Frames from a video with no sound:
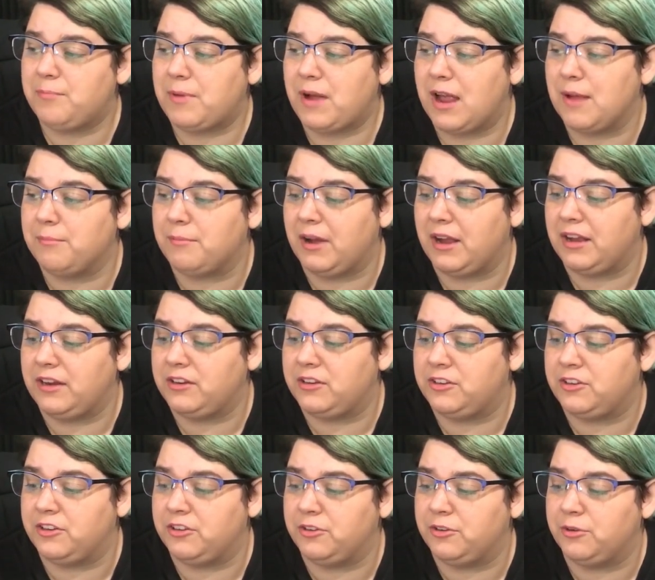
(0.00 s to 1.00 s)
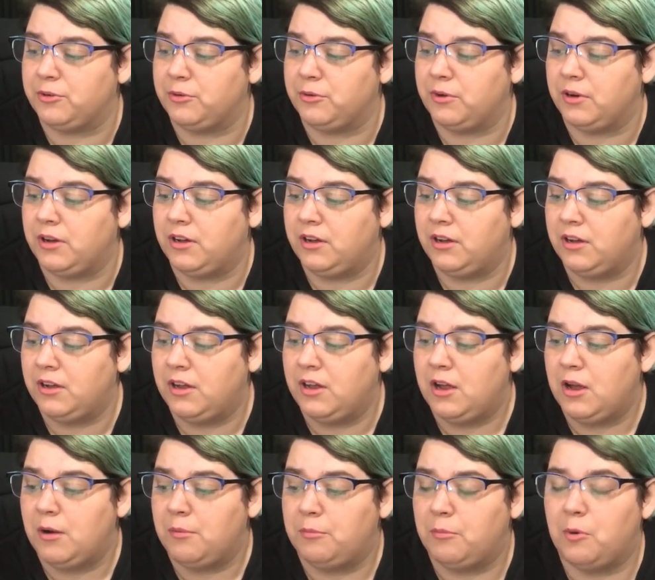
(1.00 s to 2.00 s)
up. I might do
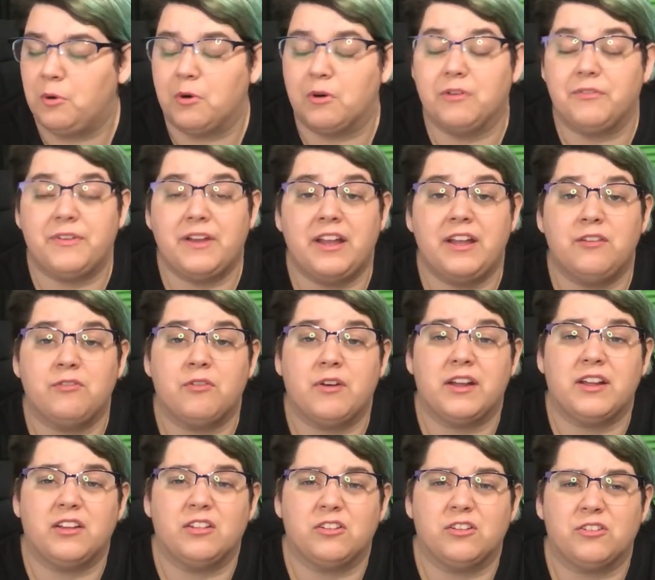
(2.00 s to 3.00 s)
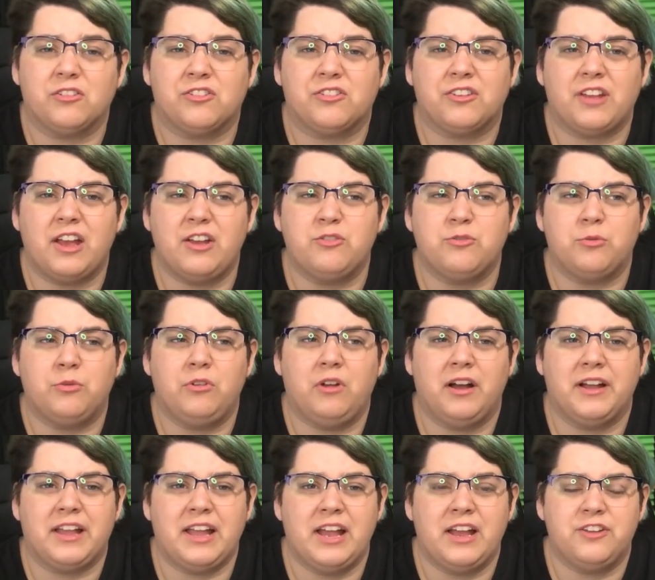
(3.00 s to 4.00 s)
more of a regular
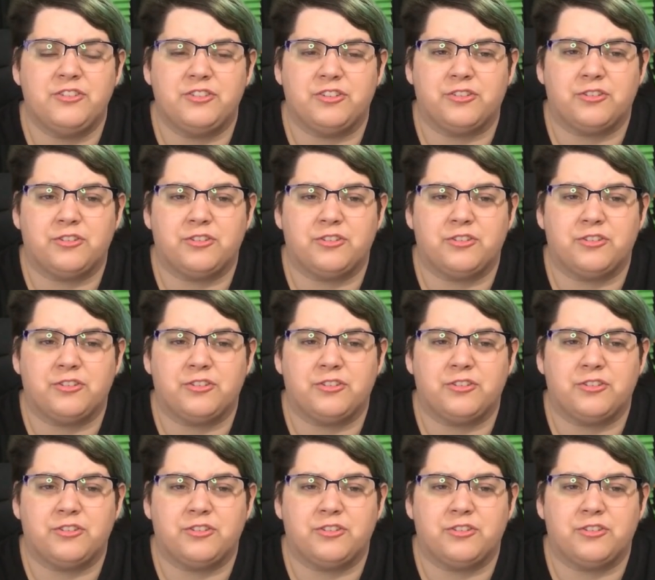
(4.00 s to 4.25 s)
schedule again,